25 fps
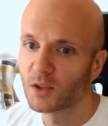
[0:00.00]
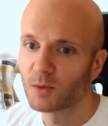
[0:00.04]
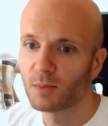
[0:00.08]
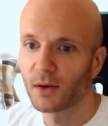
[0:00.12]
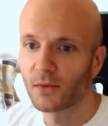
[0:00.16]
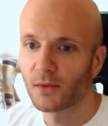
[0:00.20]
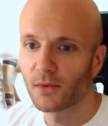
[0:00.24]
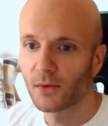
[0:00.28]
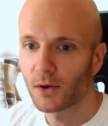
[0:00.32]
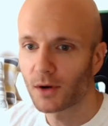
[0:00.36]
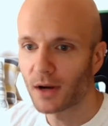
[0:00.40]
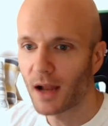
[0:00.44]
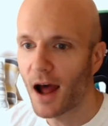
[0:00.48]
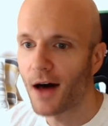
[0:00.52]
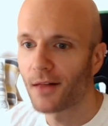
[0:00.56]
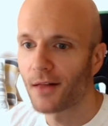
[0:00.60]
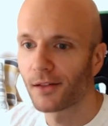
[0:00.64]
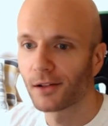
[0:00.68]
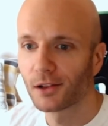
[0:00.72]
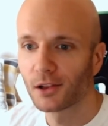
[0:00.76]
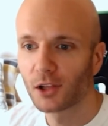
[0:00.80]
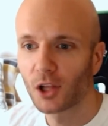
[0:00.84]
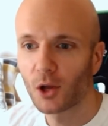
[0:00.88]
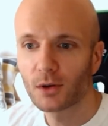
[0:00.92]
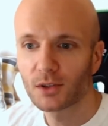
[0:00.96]
But for now, the
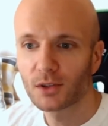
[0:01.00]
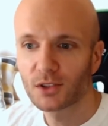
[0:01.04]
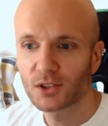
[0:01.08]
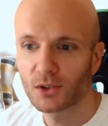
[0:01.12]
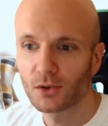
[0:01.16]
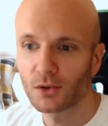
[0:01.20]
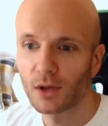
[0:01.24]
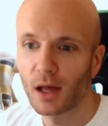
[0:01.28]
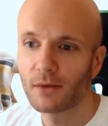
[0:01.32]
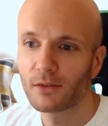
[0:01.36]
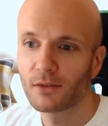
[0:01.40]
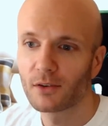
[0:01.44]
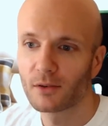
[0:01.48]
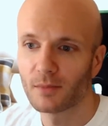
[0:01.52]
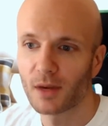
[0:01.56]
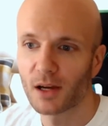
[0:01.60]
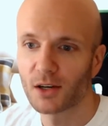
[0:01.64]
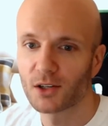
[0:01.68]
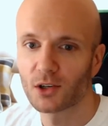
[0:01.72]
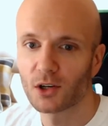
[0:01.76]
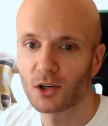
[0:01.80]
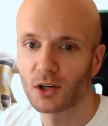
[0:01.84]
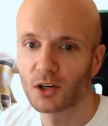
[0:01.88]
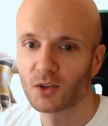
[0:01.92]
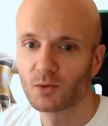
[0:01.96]
lowest you'll ever
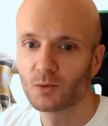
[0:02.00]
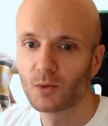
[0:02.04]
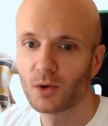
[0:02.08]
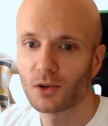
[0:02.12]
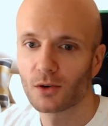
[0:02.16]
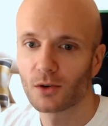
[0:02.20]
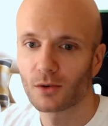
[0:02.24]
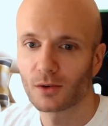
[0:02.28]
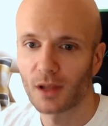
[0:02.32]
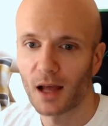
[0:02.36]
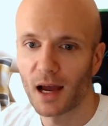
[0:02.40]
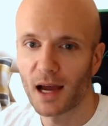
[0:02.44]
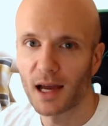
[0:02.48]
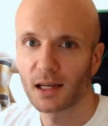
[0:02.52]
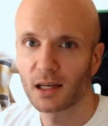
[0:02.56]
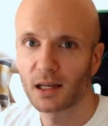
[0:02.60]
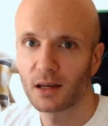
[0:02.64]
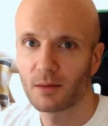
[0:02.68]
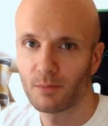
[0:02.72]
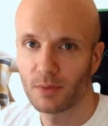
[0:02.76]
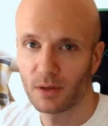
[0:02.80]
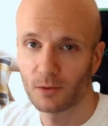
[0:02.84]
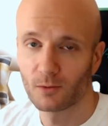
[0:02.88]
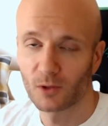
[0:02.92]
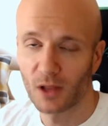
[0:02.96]
measure is when you're lying,
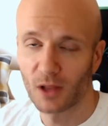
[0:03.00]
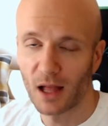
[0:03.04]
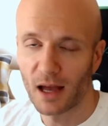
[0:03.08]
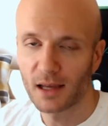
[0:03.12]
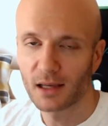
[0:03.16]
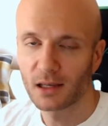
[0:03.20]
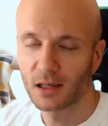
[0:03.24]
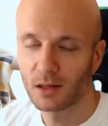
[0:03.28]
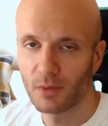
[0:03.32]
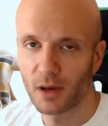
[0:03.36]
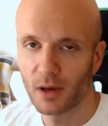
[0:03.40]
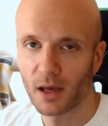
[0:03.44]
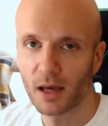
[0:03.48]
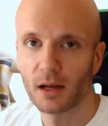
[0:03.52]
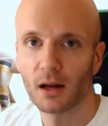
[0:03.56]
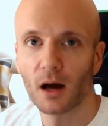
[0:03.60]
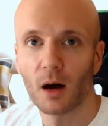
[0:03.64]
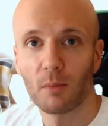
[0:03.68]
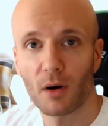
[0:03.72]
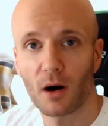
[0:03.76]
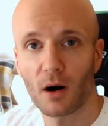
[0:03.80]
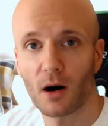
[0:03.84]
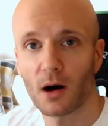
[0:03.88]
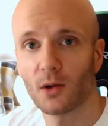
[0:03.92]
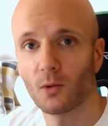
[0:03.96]
up, lying in bed
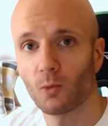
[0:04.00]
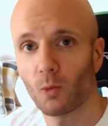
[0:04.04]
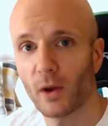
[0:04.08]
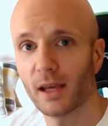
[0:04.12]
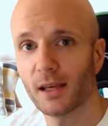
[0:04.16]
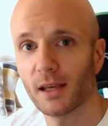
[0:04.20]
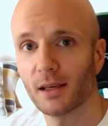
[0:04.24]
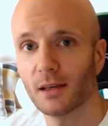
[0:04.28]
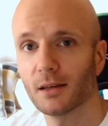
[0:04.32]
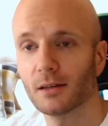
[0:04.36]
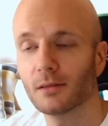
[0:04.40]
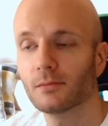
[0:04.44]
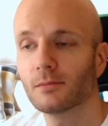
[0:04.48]
upon waking.